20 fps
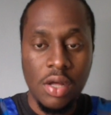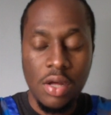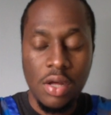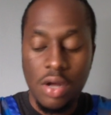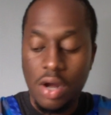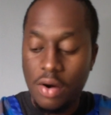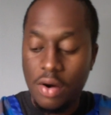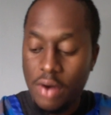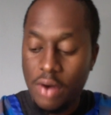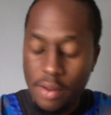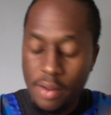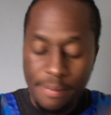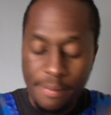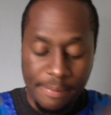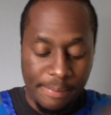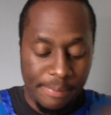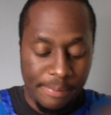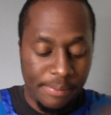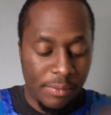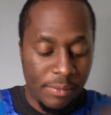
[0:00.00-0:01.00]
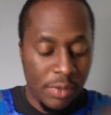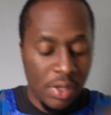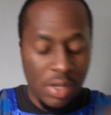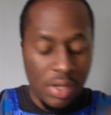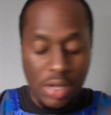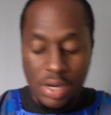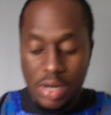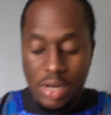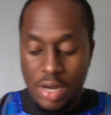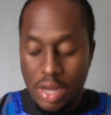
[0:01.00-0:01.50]
All right.
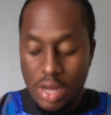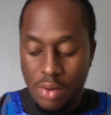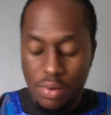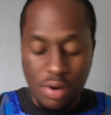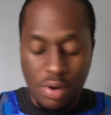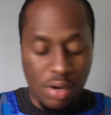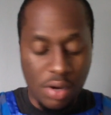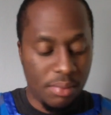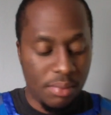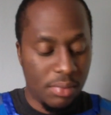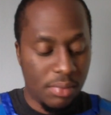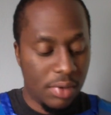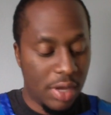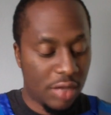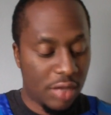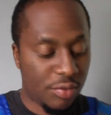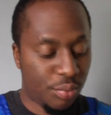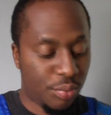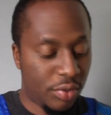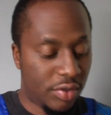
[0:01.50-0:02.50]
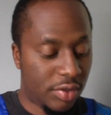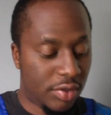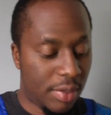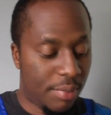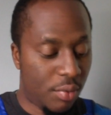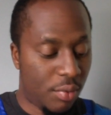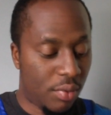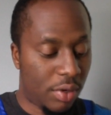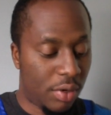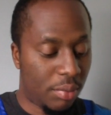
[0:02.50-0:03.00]
Now, next
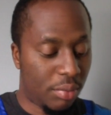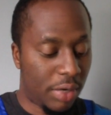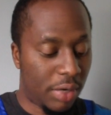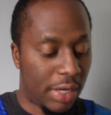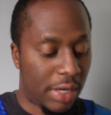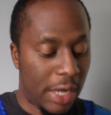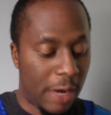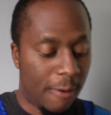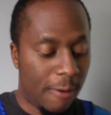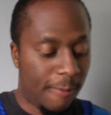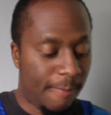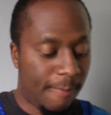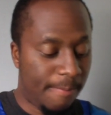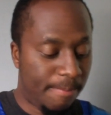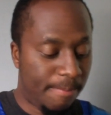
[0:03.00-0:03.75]
precept I want to bring out.